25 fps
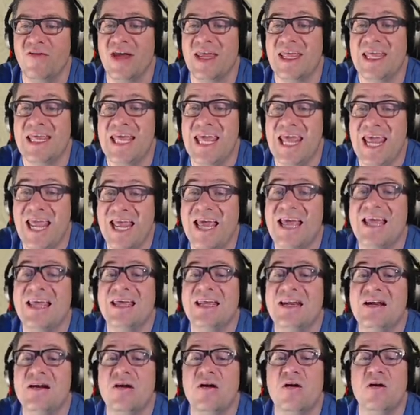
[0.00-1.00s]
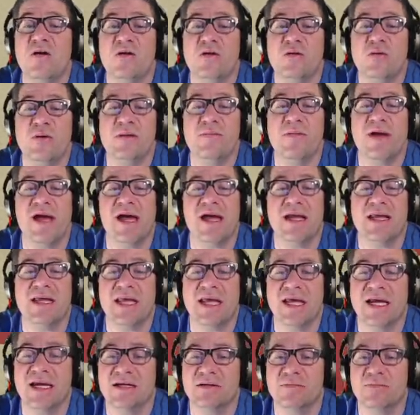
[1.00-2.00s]
can't get it all the way back
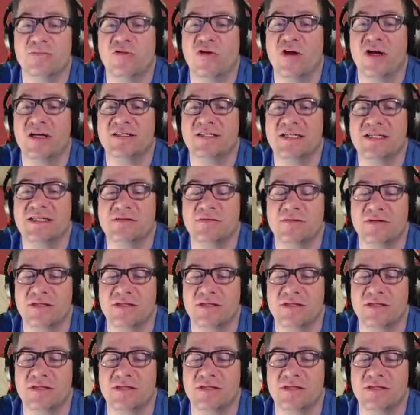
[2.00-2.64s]
and process